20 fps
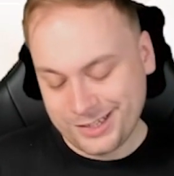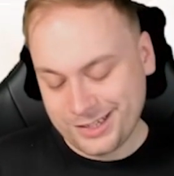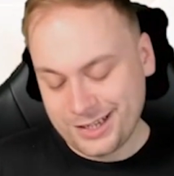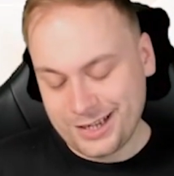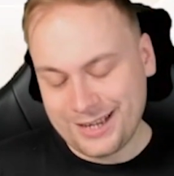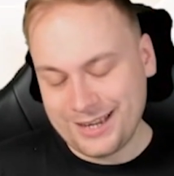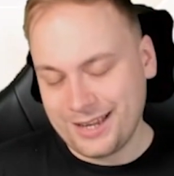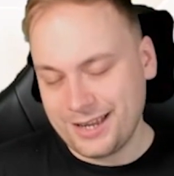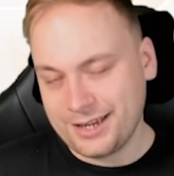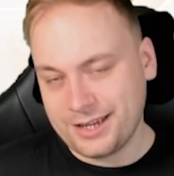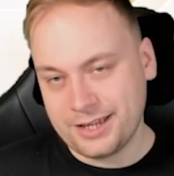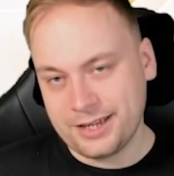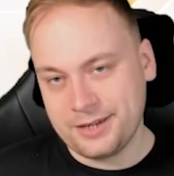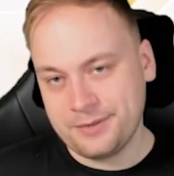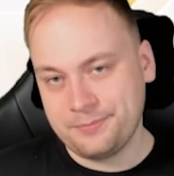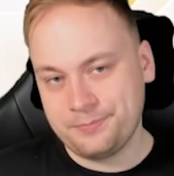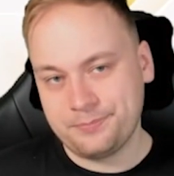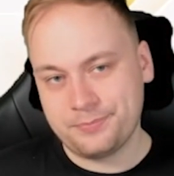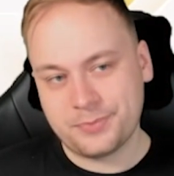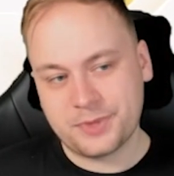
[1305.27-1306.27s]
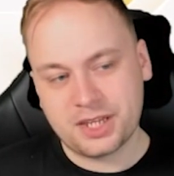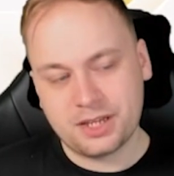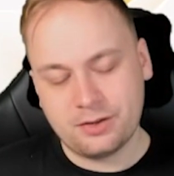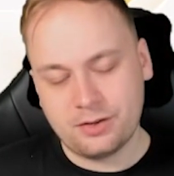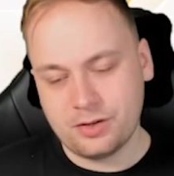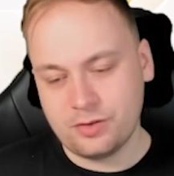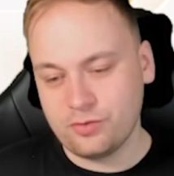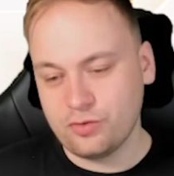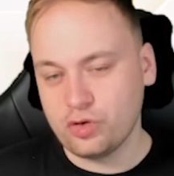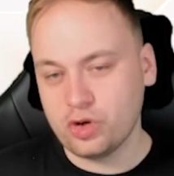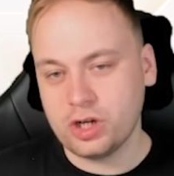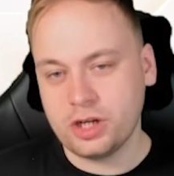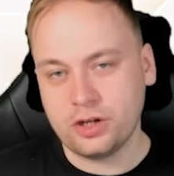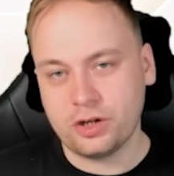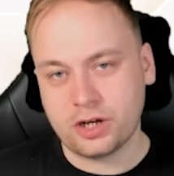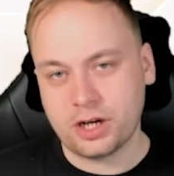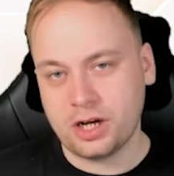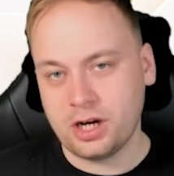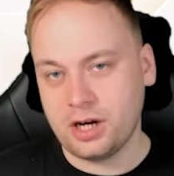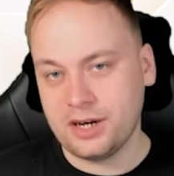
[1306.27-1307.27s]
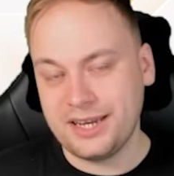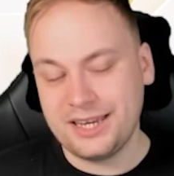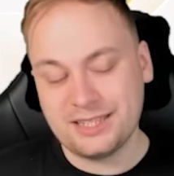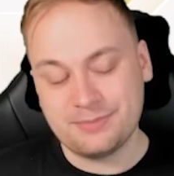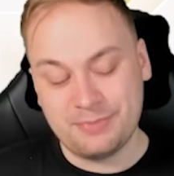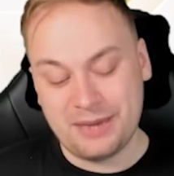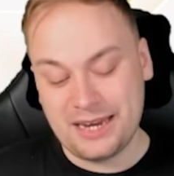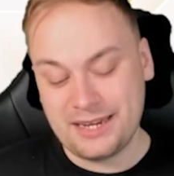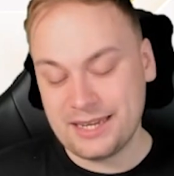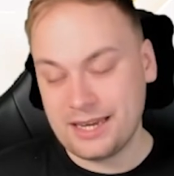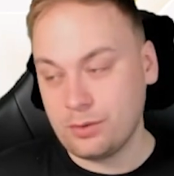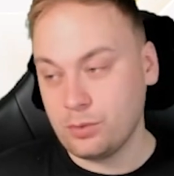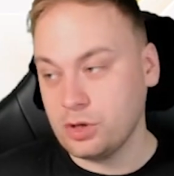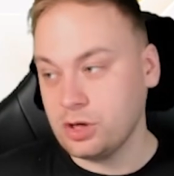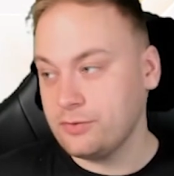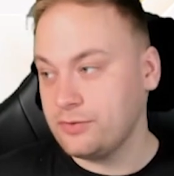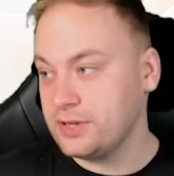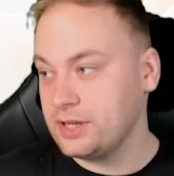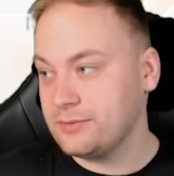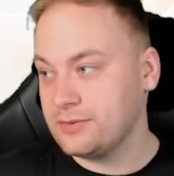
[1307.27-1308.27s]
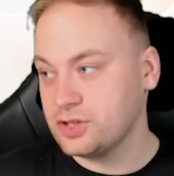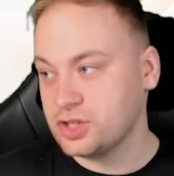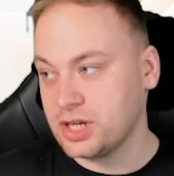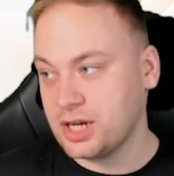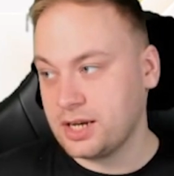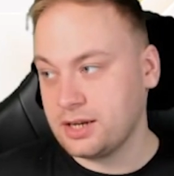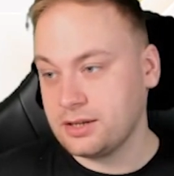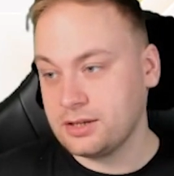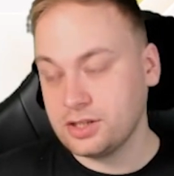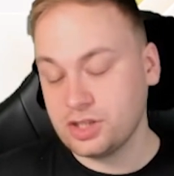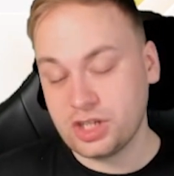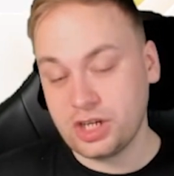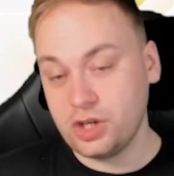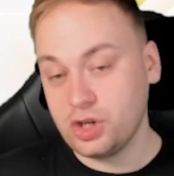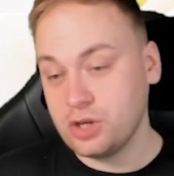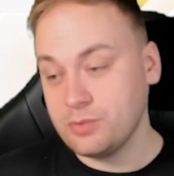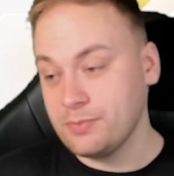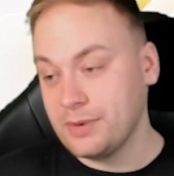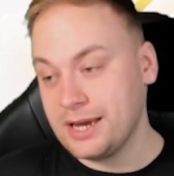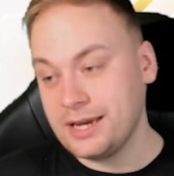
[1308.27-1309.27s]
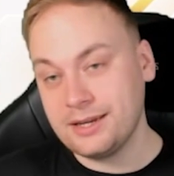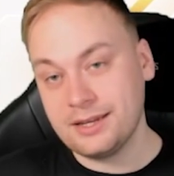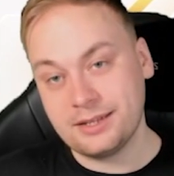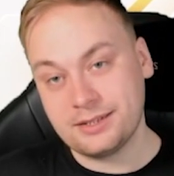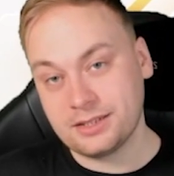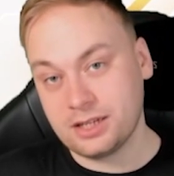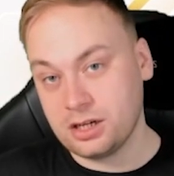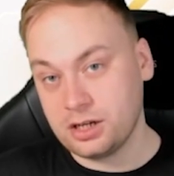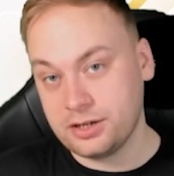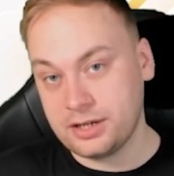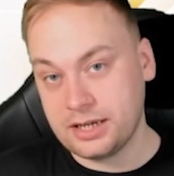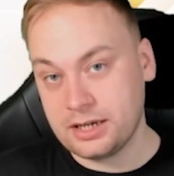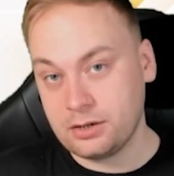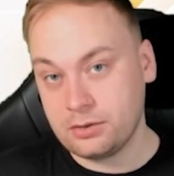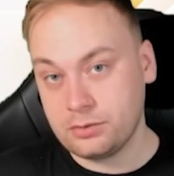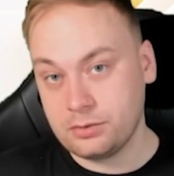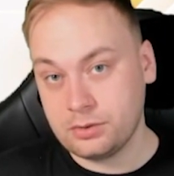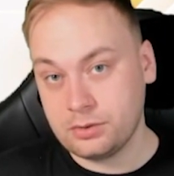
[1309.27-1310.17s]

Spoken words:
I like it. Really good card. It is main deck worthy even, chat. You can main this card now.